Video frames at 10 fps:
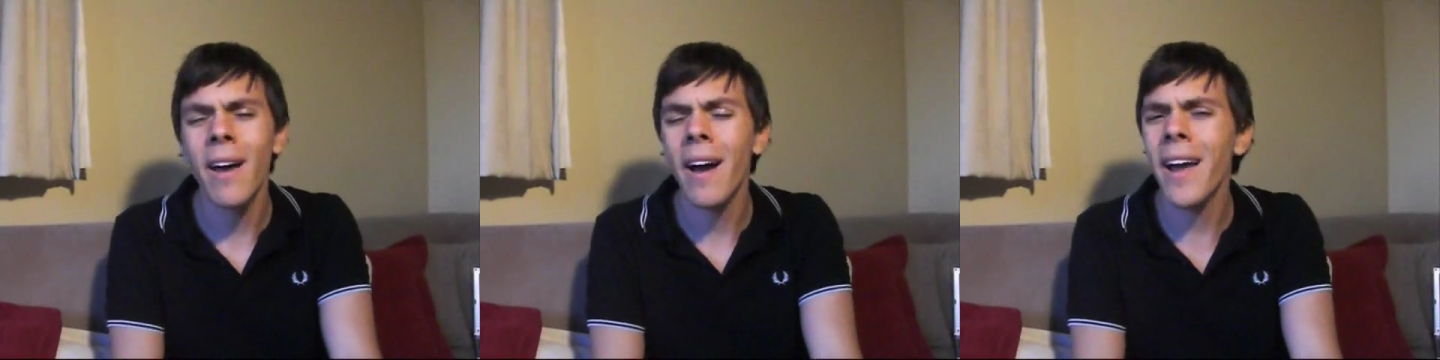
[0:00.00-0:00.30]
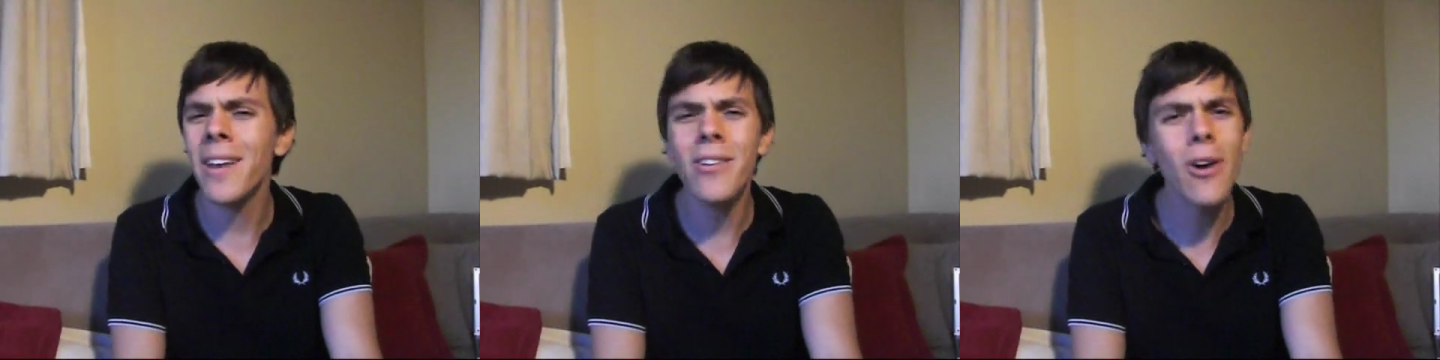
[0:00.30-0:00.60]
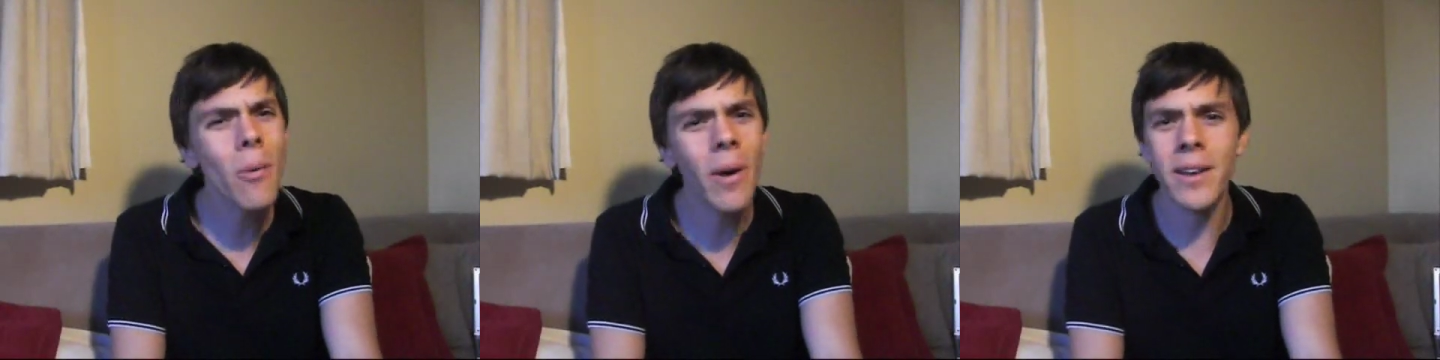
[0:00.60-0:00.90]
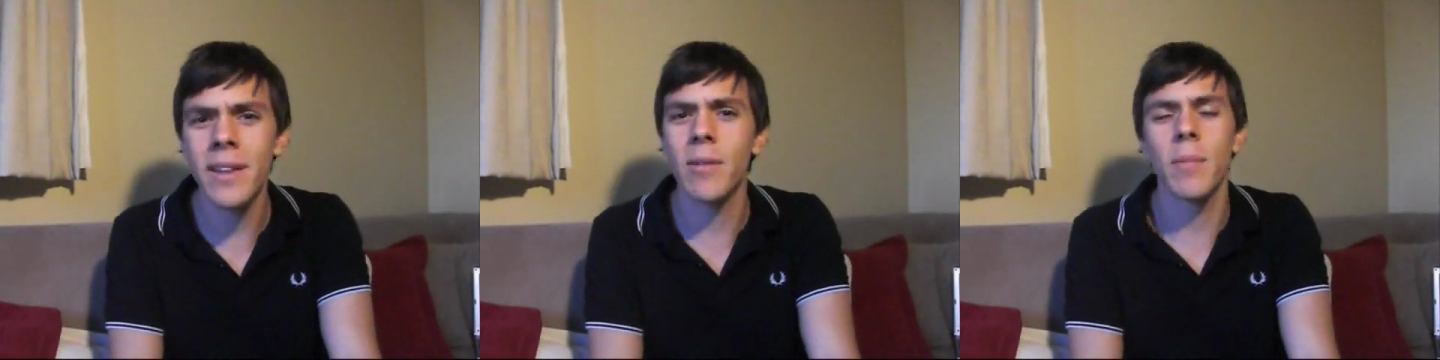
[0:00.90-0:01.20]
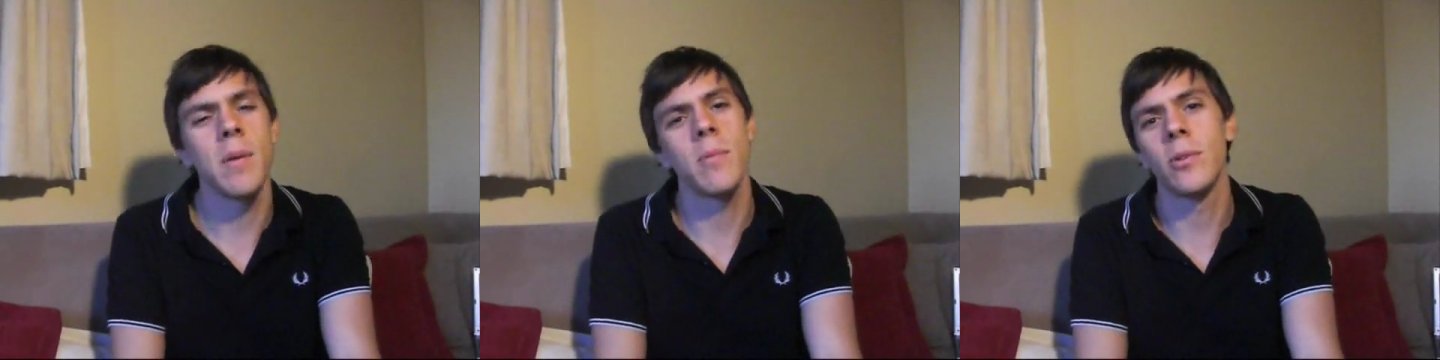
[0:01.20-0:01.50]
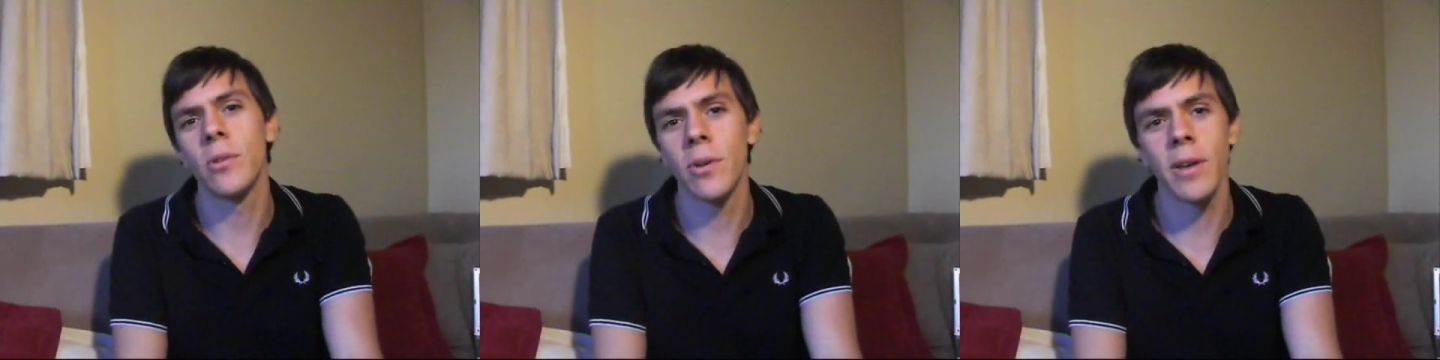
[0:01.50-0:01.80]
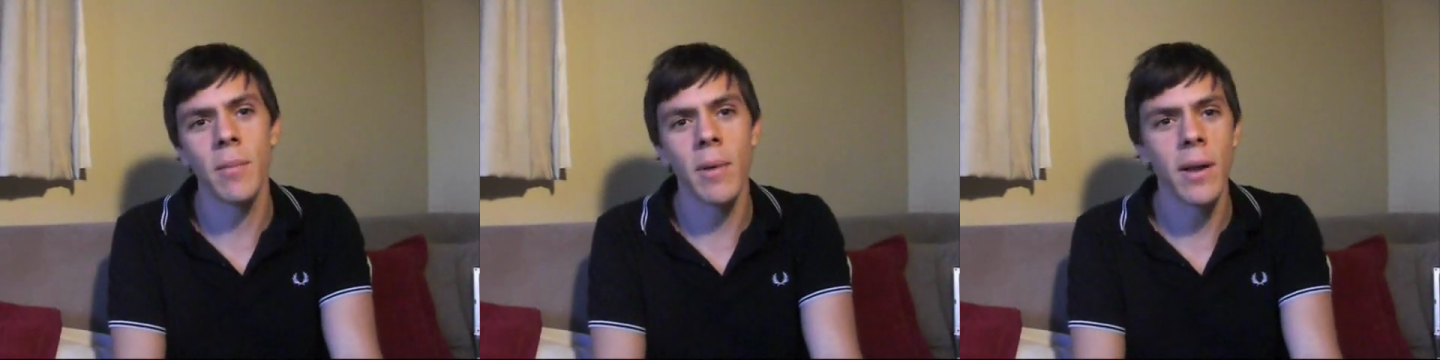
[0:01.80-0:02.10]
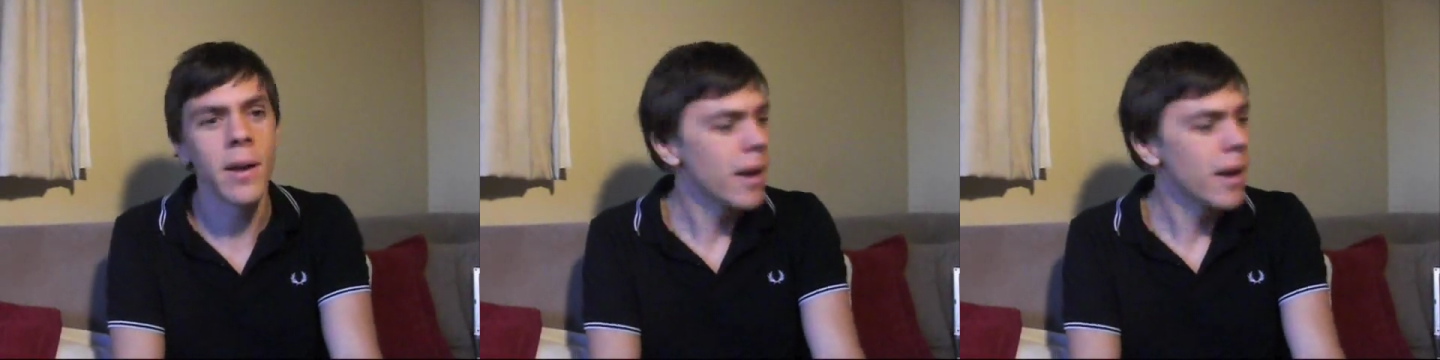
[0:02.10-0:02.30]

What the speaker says: I had no idea what people were talking about.